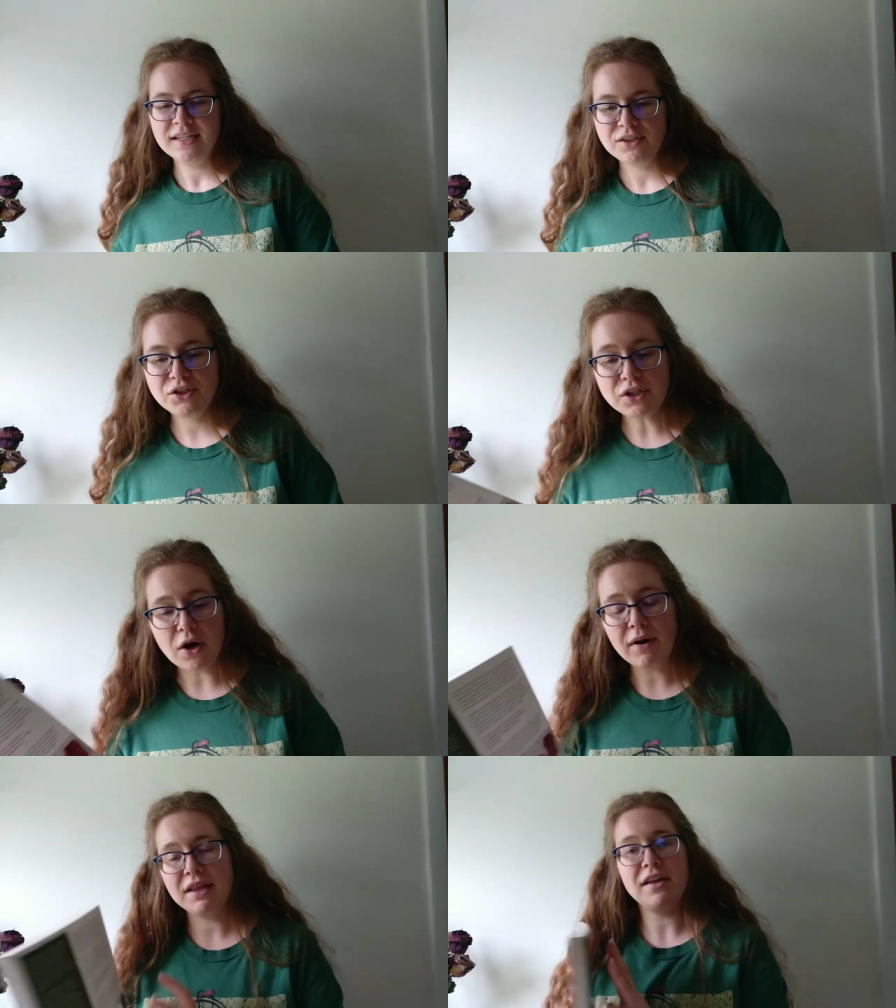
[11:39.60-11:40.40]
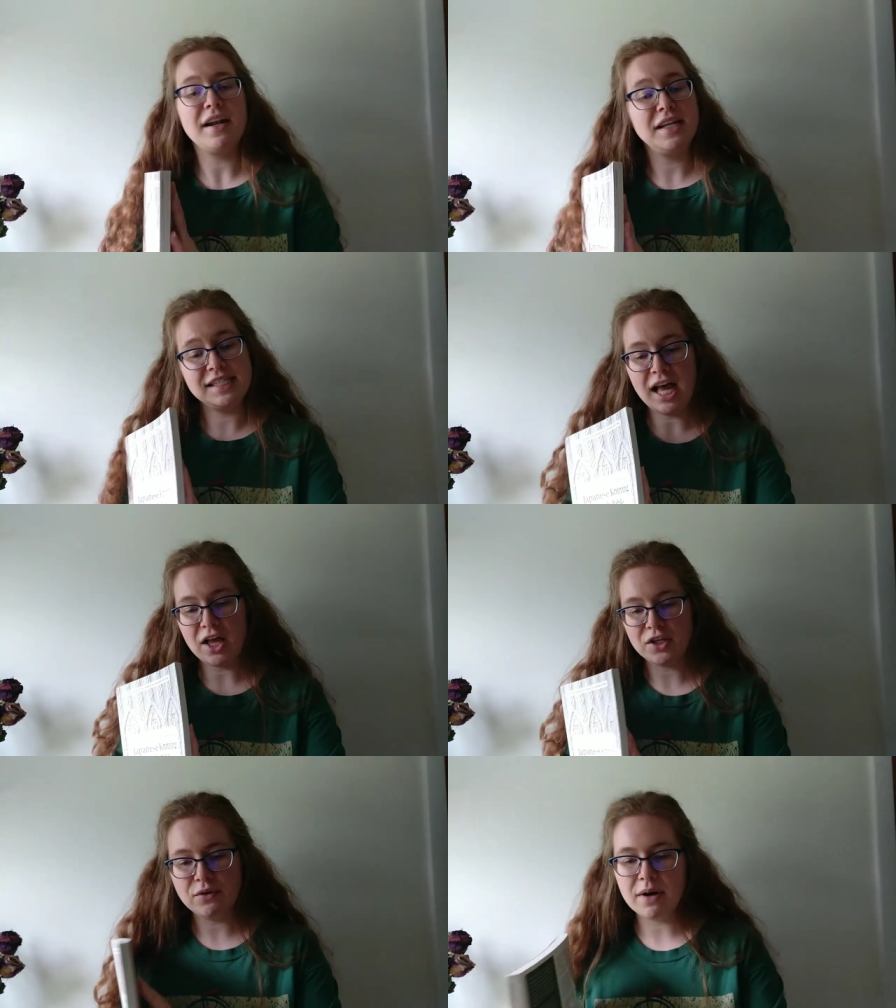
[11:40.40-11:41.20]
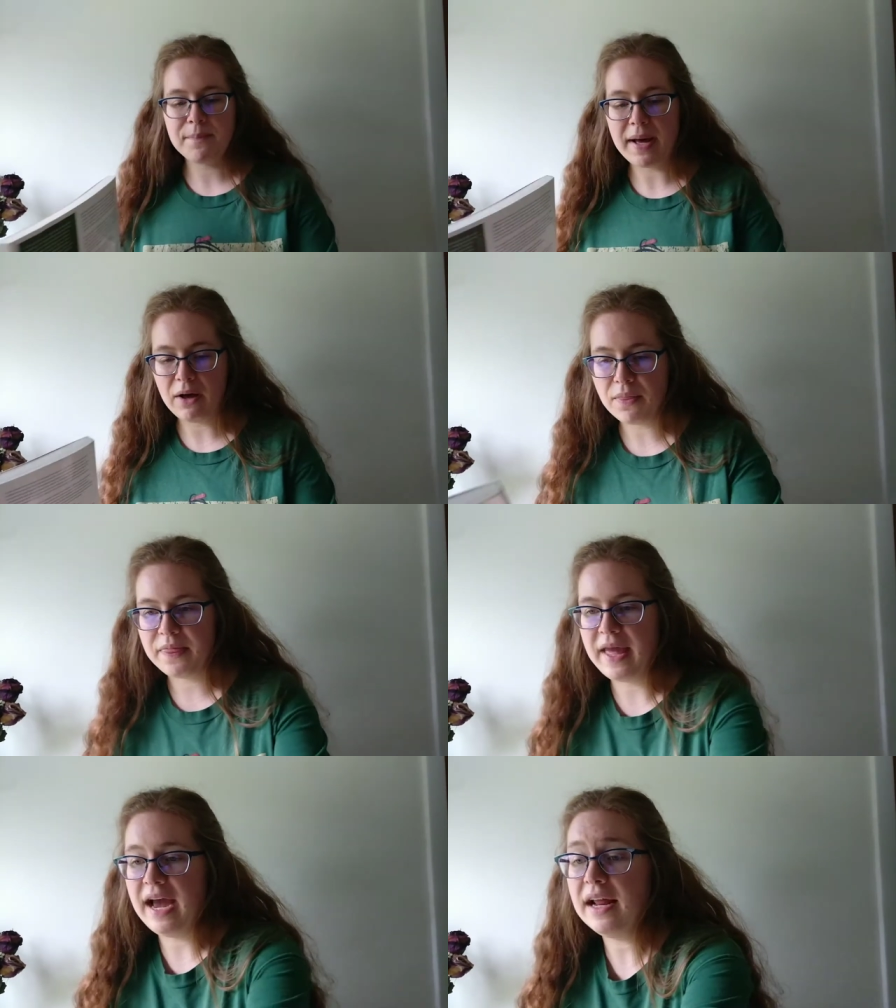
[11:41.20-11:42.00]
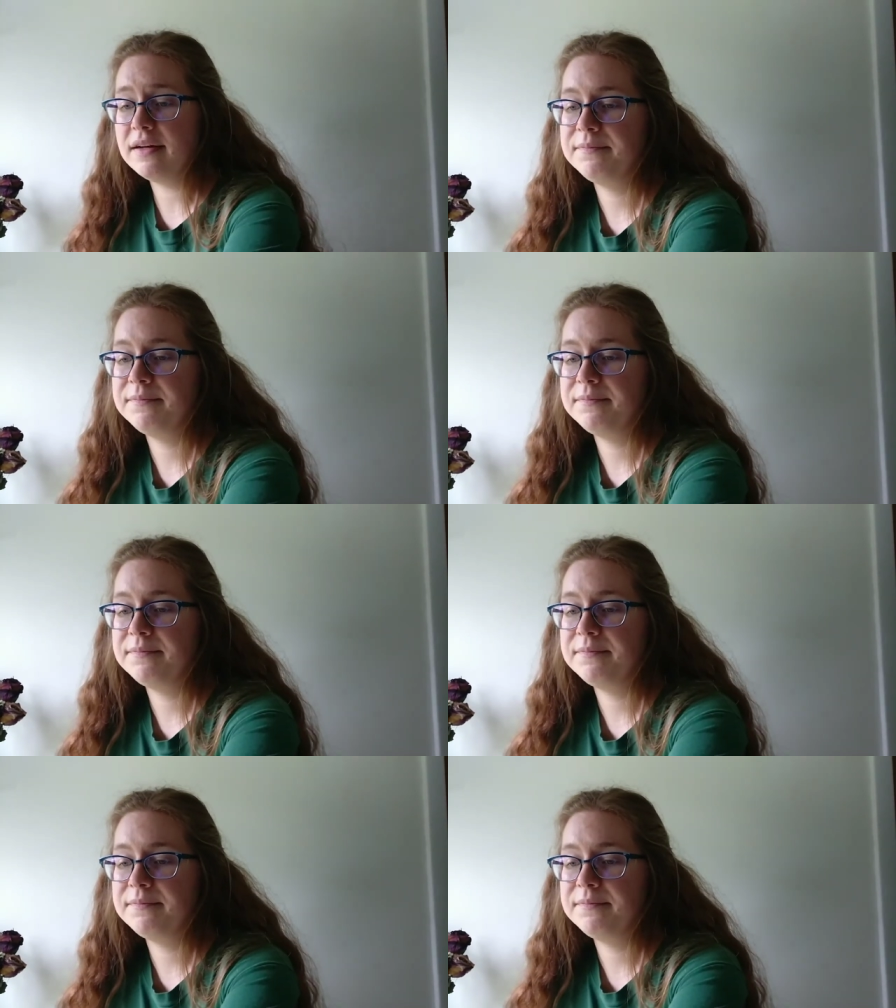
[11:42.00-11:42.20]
So I thought I'd tell you about that.